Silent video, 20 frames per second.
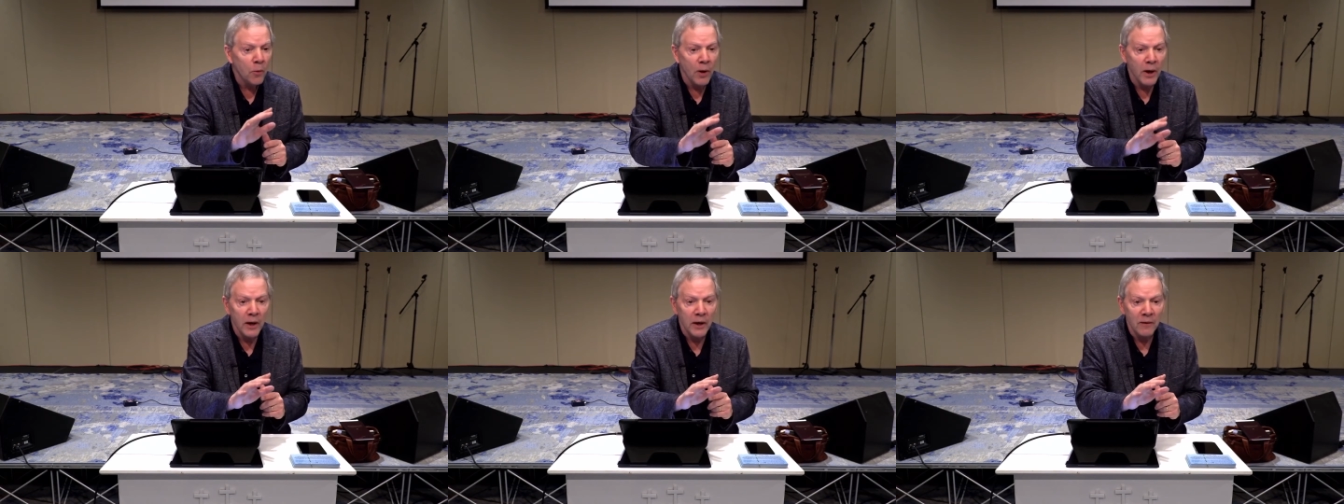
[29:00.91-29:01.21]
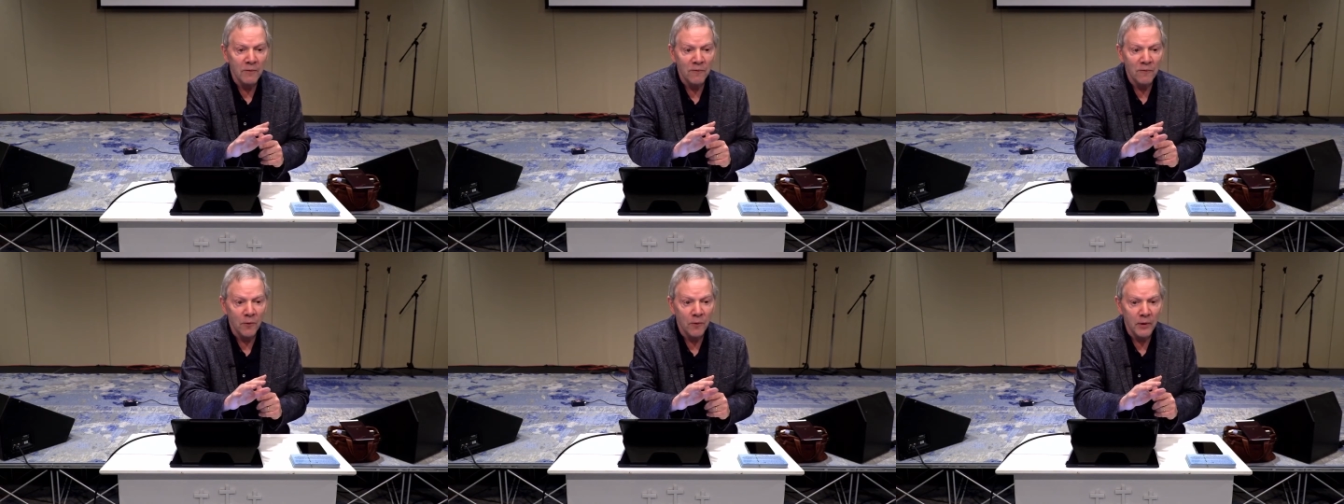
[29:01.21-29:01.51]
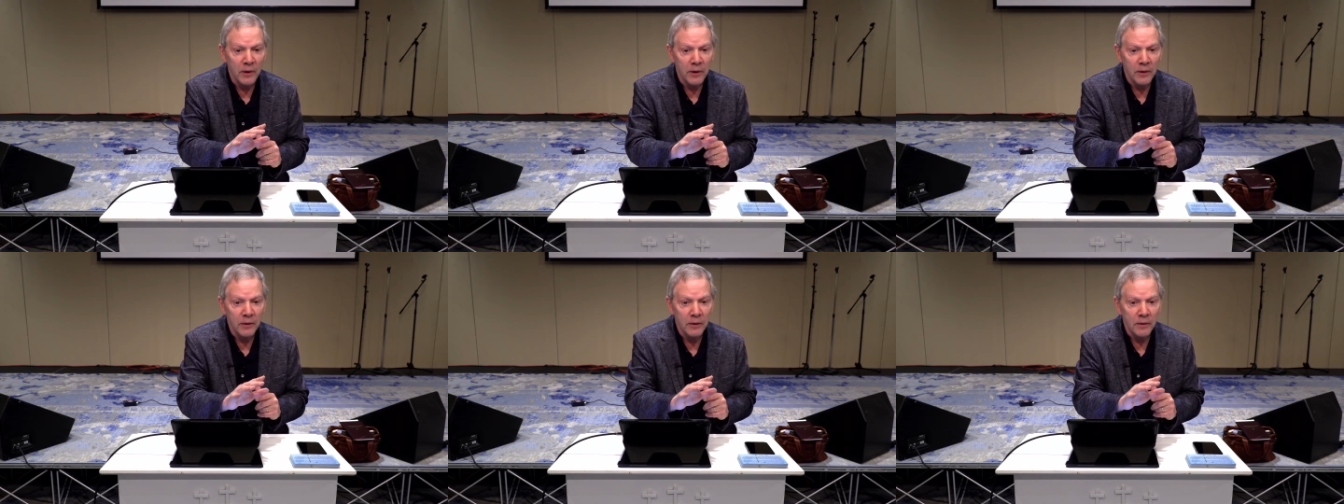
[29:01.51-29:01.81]
quiet
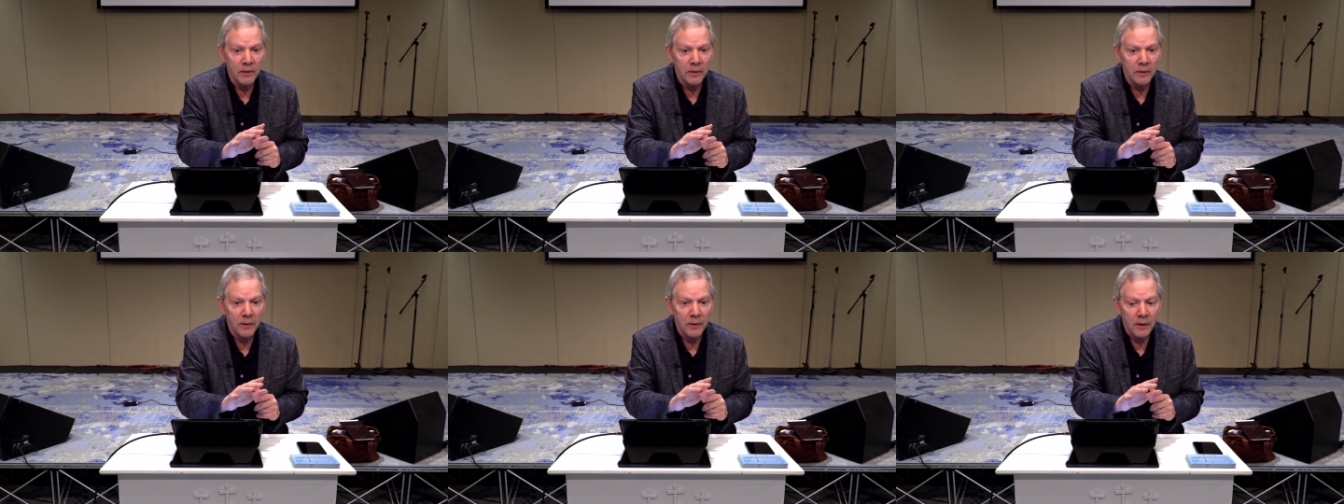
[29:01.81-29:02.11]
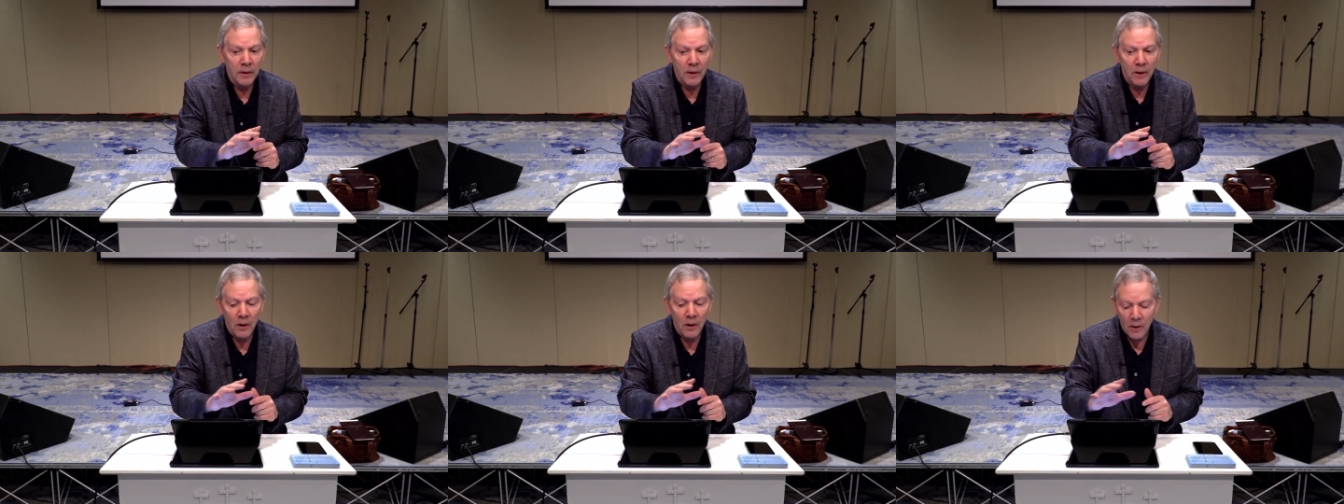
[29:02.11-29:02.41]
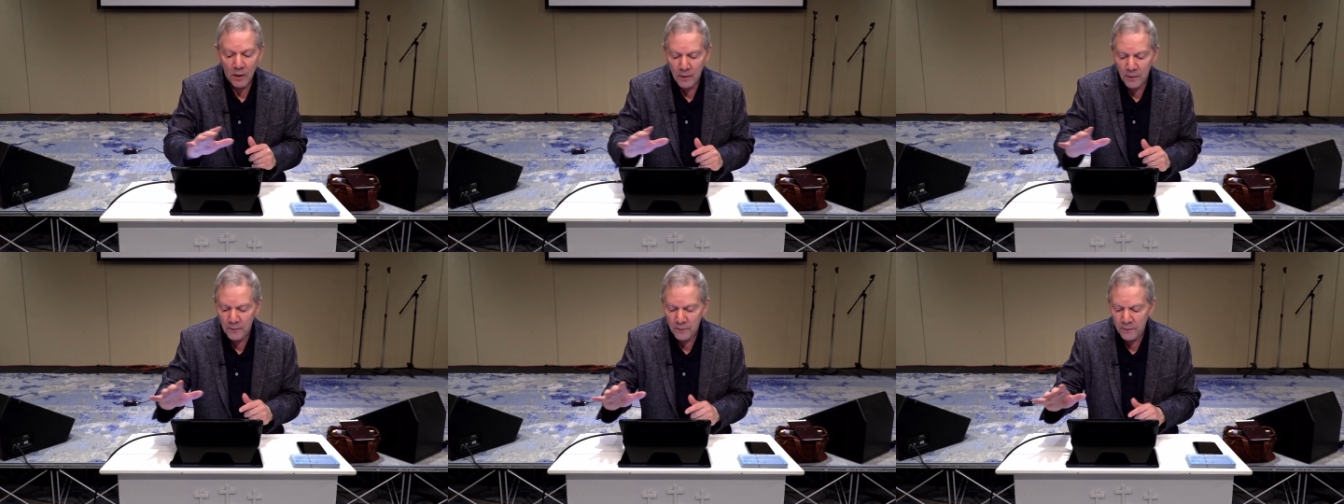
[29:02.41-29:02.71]
voice,
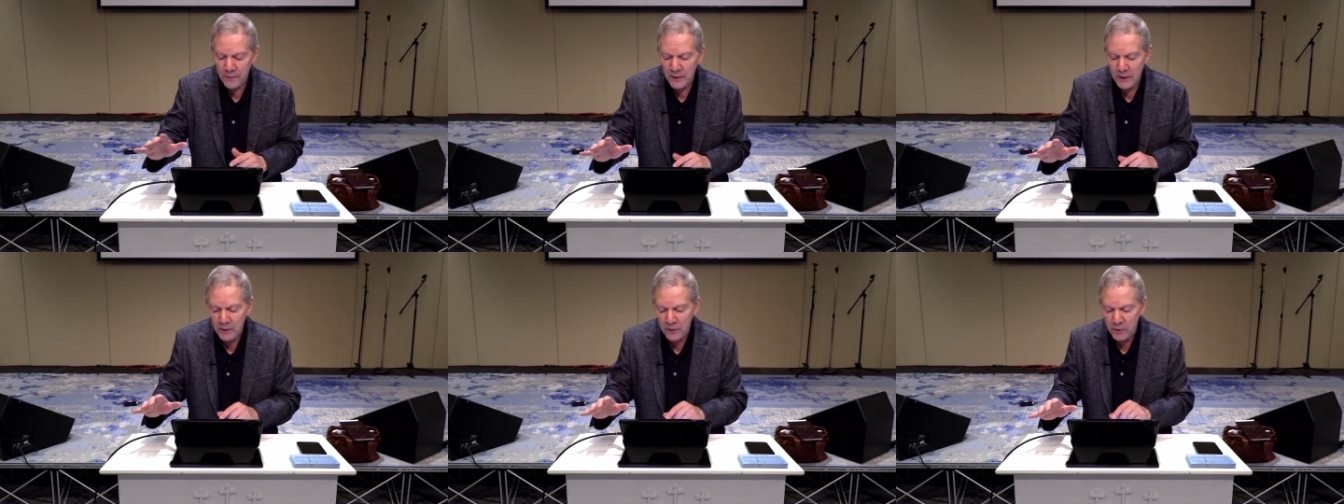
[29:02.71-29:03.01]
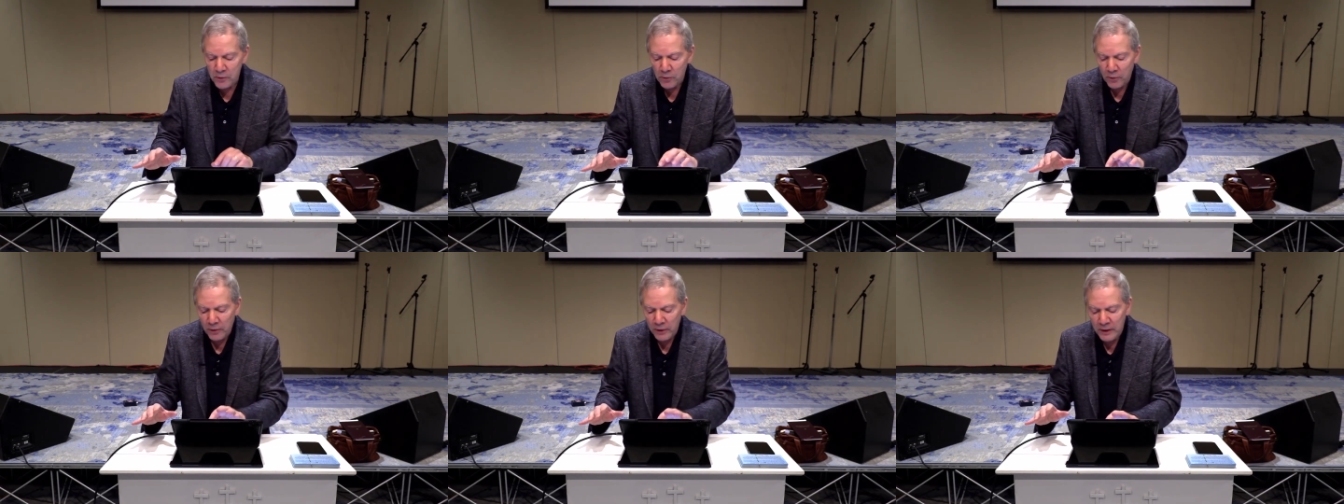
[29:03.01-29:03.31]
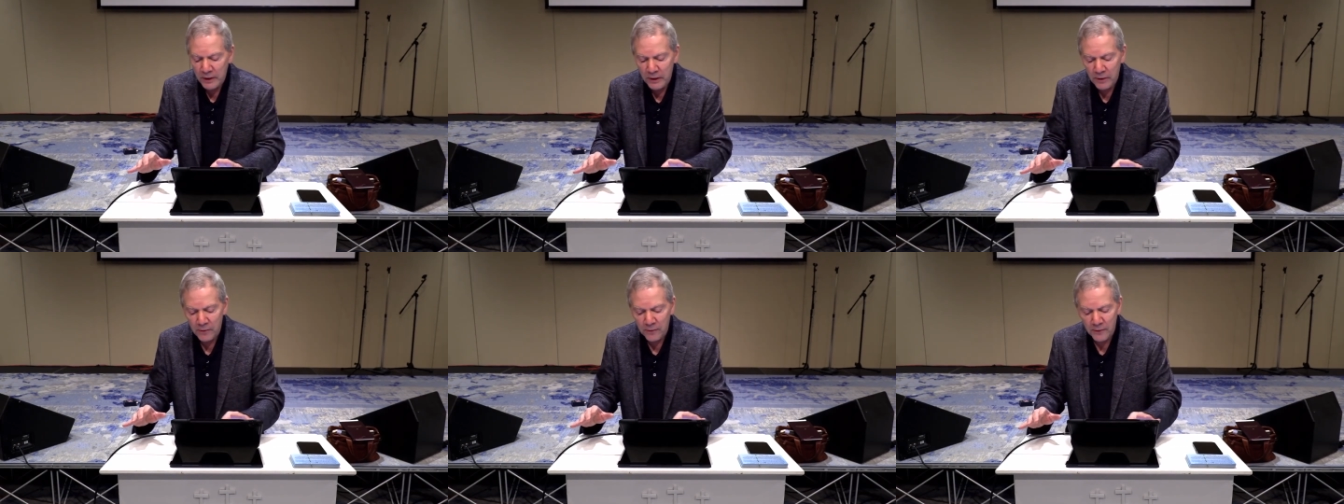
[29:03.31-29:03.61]
then you'll
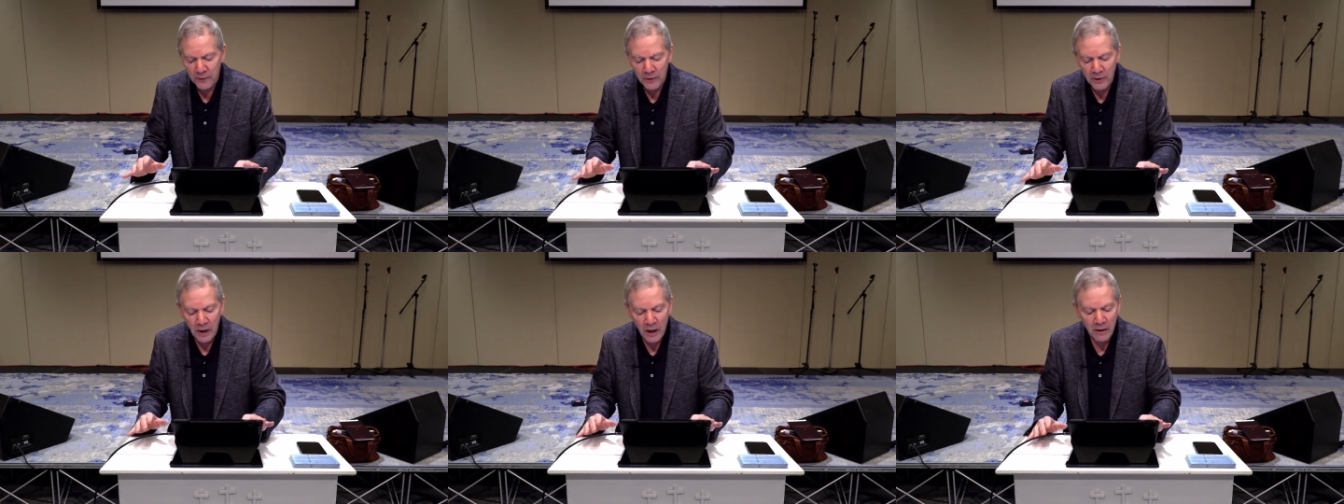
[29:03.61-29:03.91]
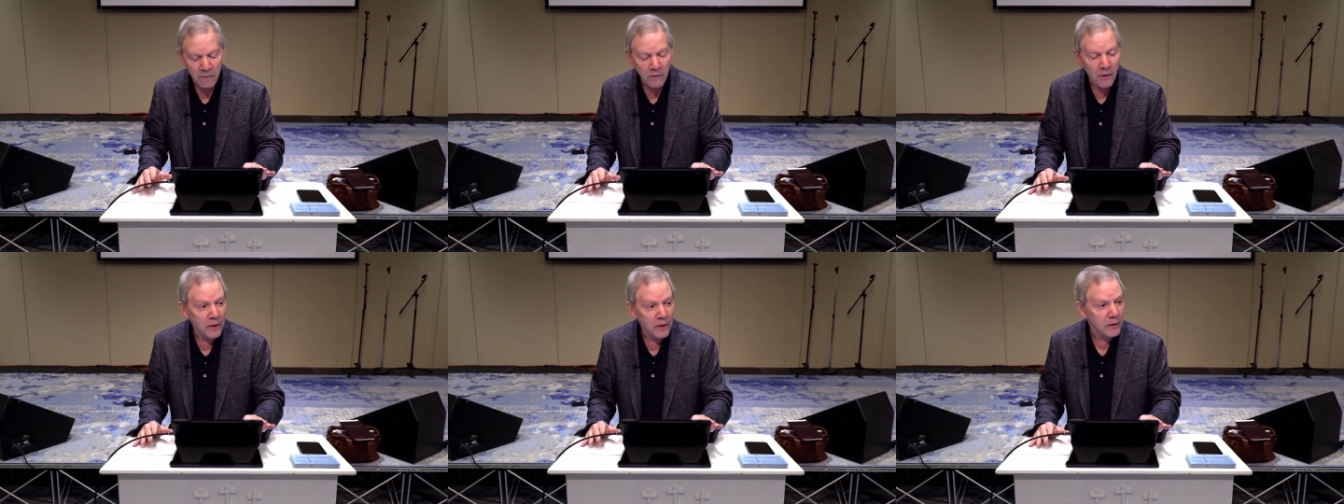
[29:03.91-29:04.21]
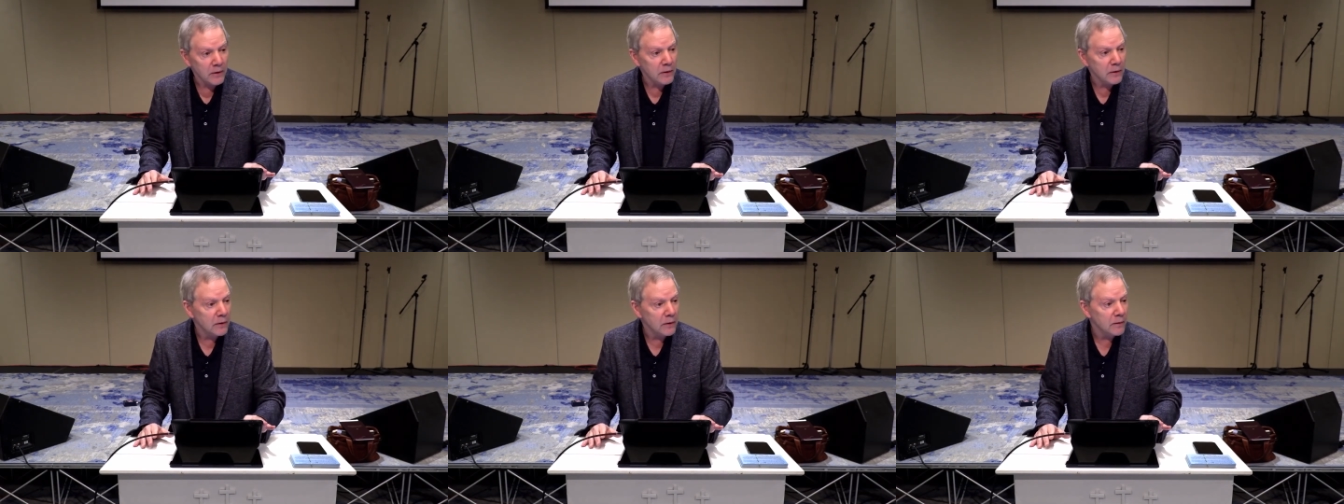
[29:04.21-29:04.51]
hear the
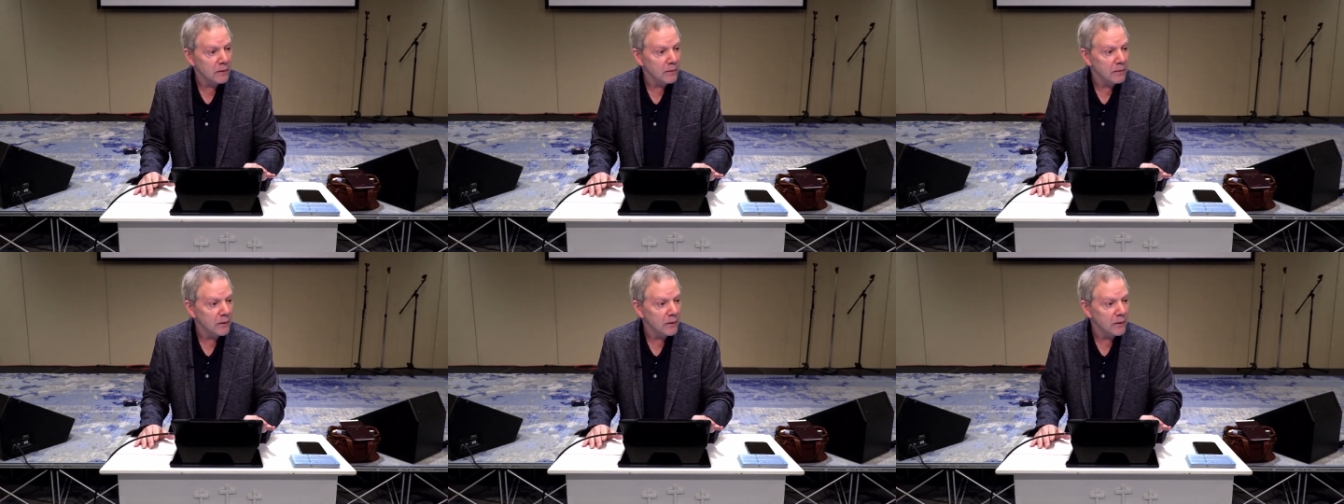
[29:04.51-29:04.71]
kairos,